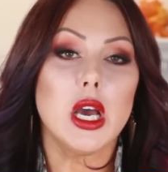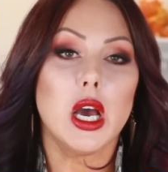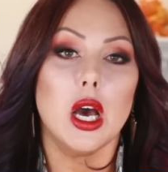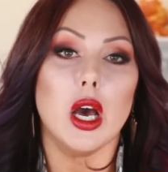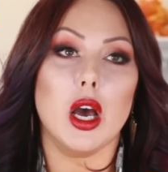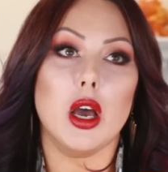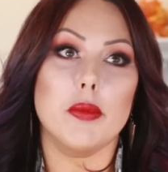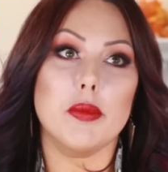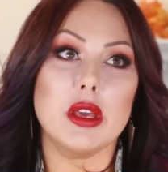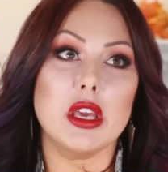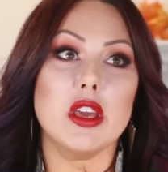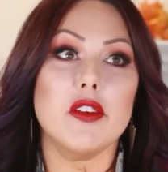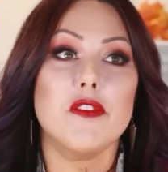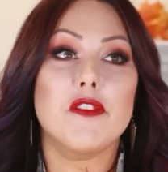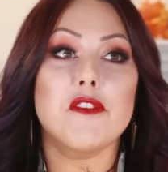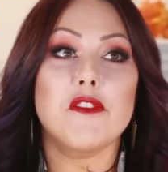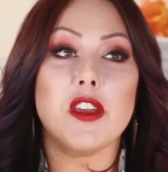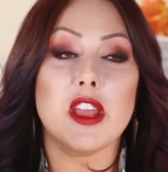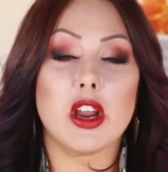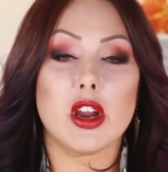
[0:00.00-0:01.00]
Um,
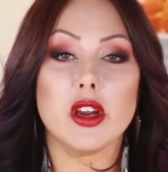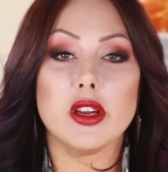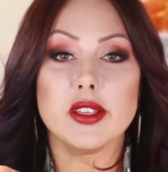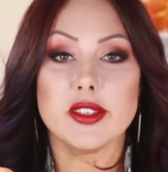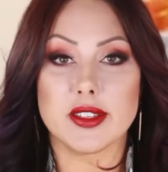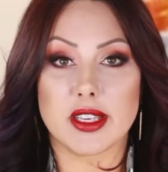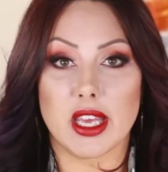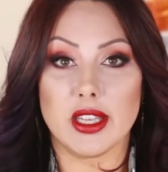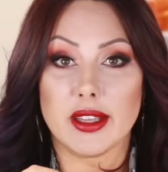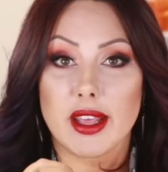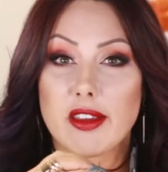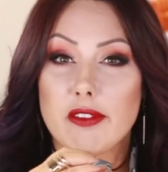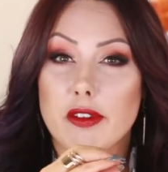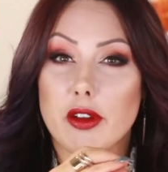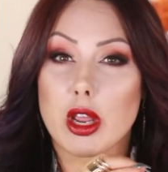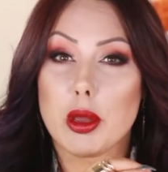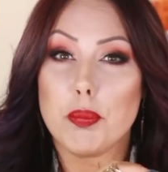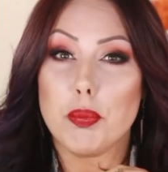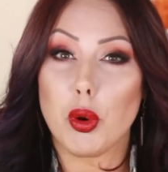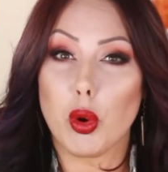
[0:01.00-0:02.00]
fair skin, like
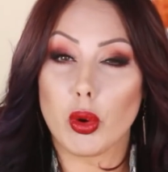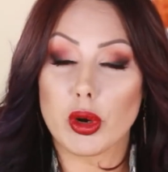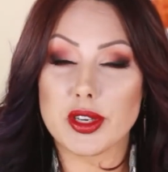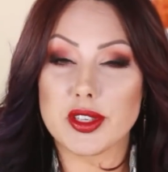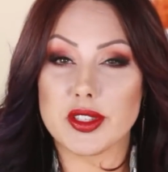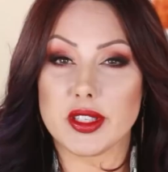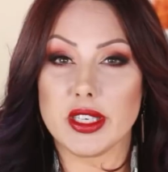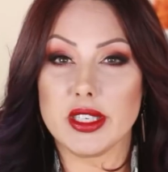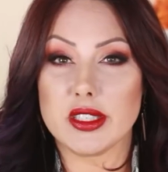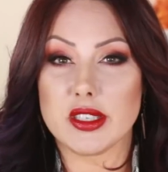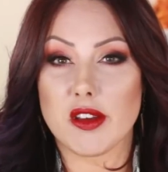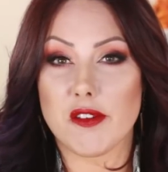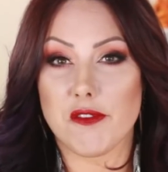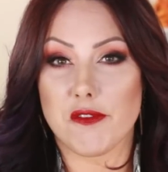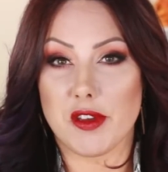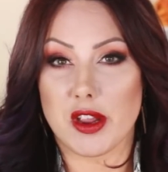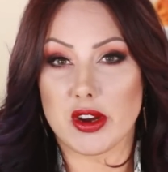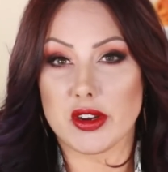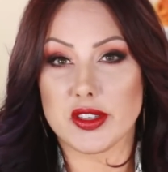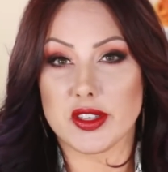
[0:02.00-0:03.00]
very porcelain to
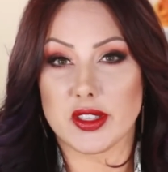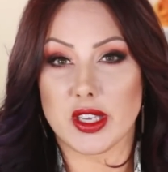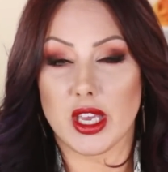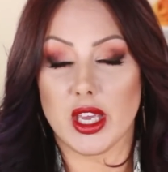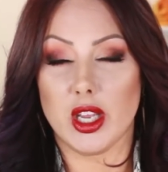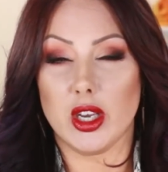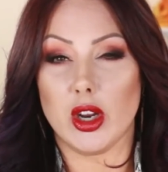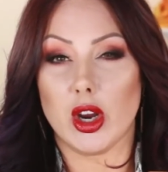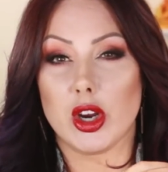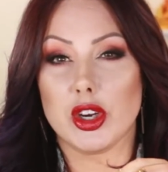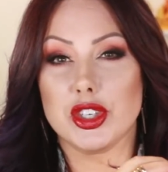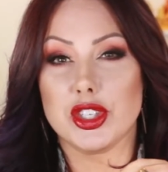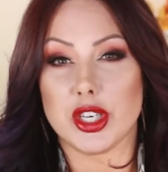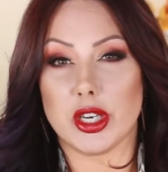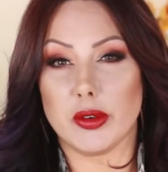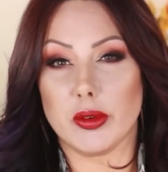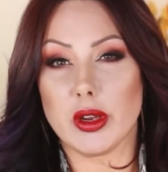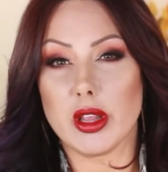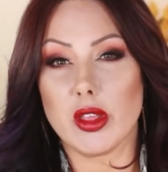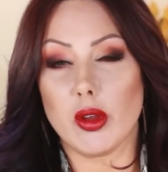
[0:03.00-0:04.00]
fair skin, are
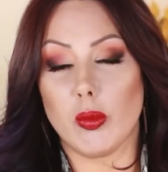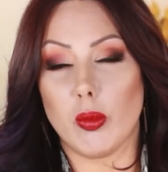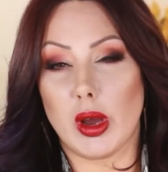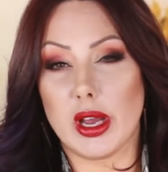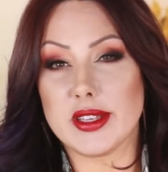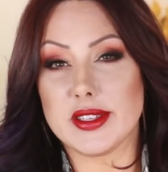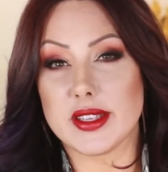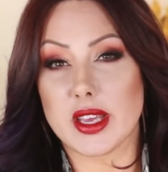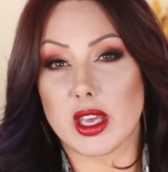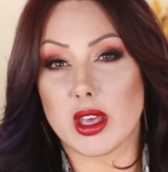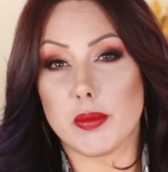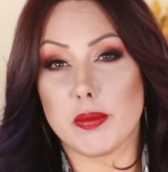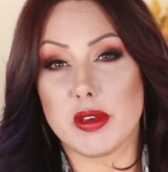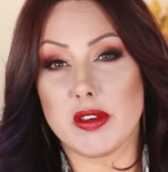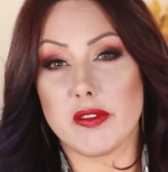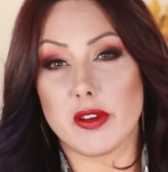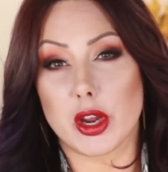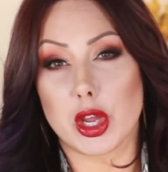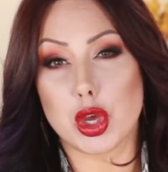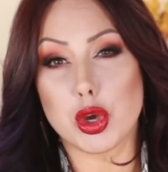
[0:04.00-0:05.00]
generally the ones that can
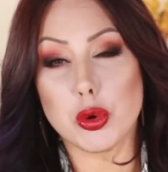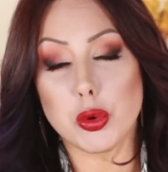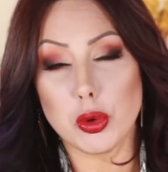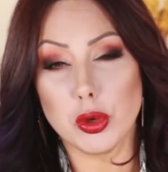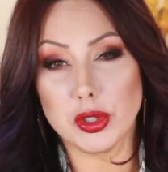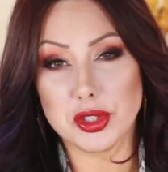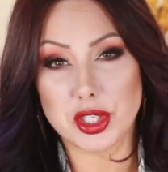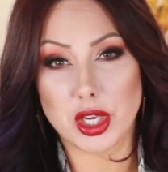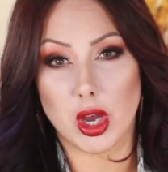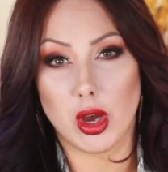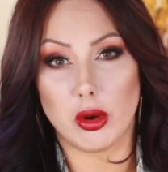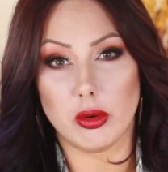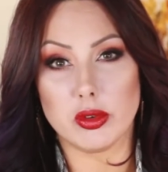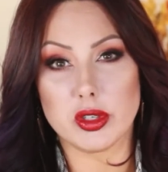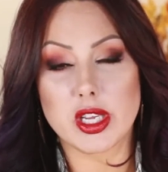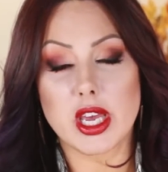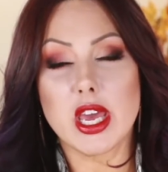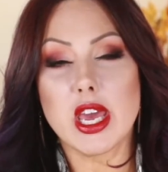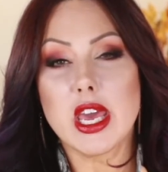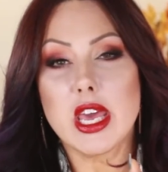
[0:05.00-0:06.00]
be very cool
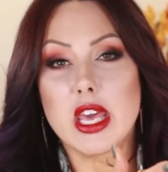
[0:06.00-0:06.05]
toned.